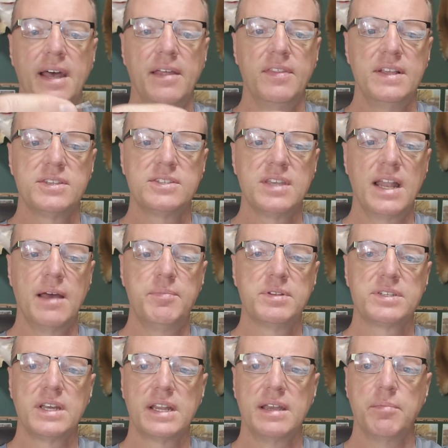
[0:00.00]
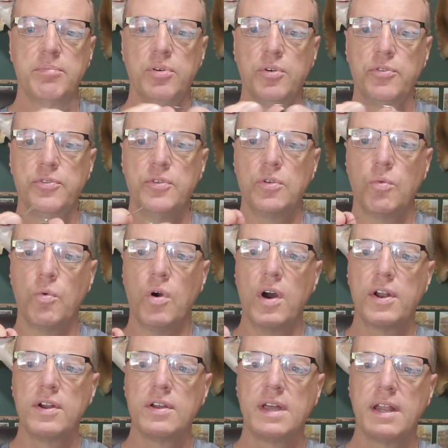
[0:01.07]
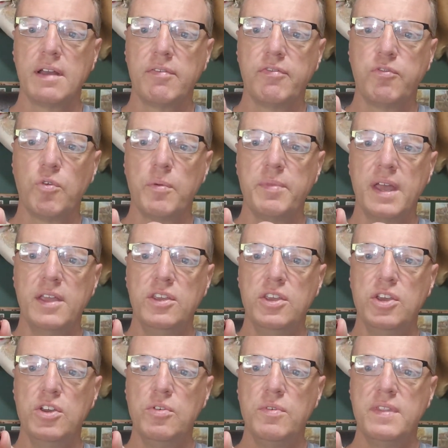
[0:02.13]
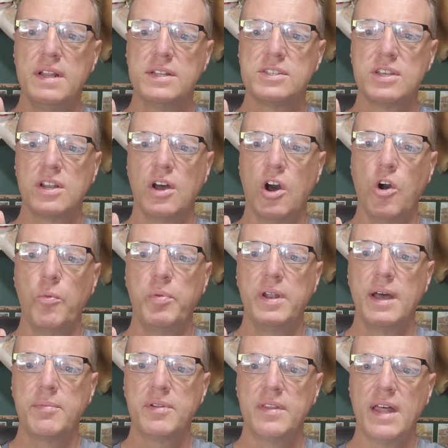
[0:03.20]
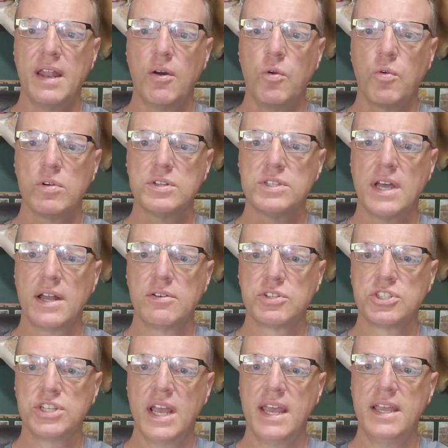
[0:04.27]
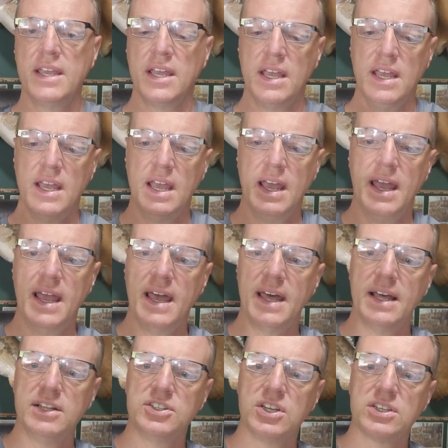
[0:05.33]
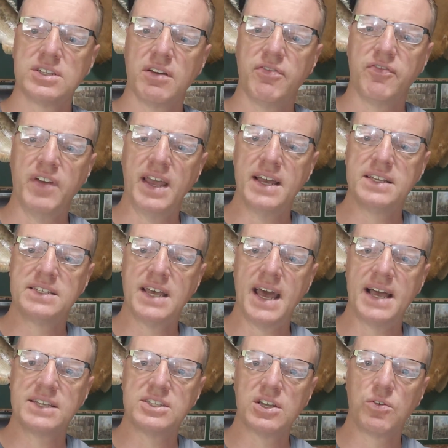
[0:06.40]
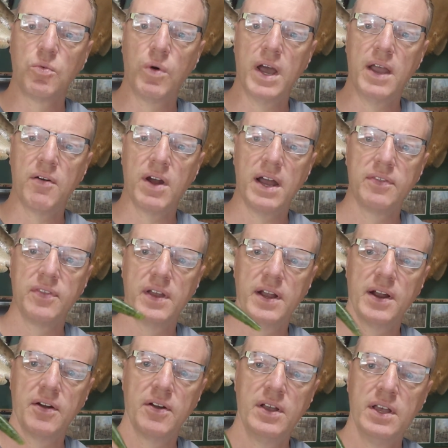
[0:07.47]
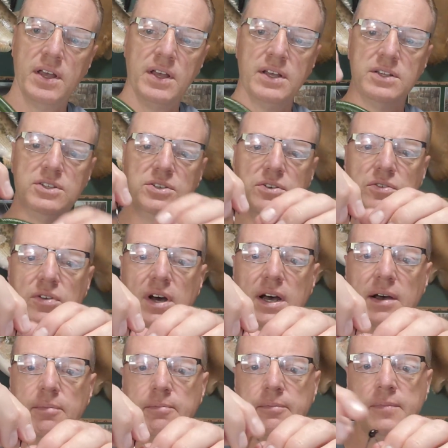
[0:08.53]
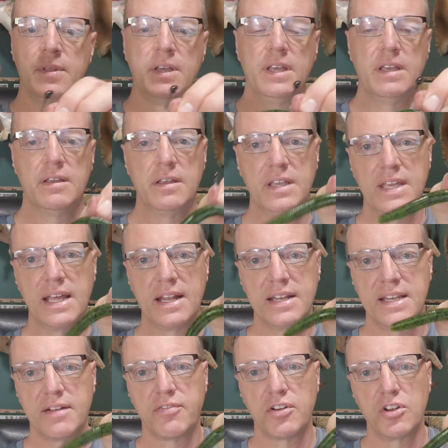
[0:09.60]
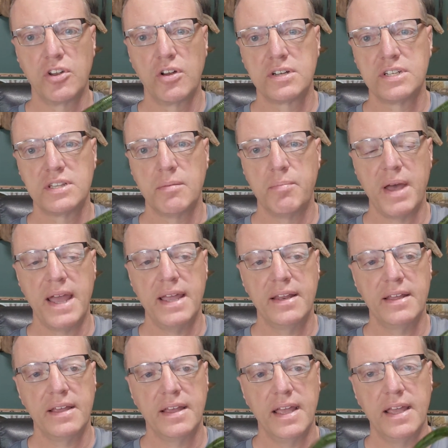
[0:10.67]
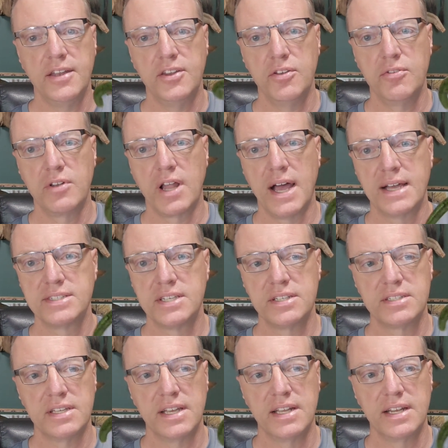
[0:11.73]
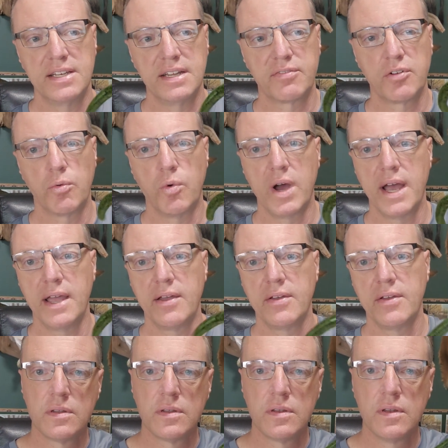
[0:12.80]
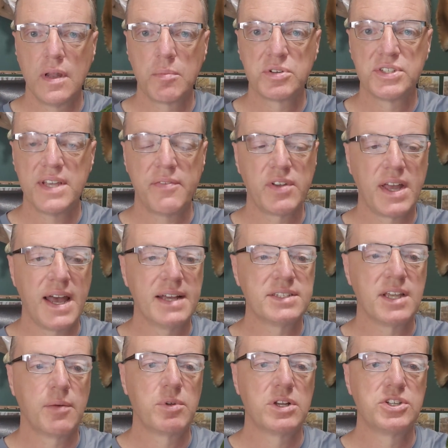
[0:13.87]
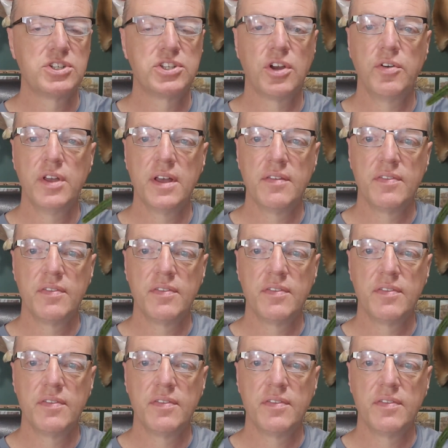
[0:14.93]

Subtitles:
this setup is going to get pulled through the water, going to form that U, and then it's going to open up to that horizontal shake. And just a fantastic way right there to get a different look to the bait and utilize it in a different way. Number 7, guys, I'm going to show you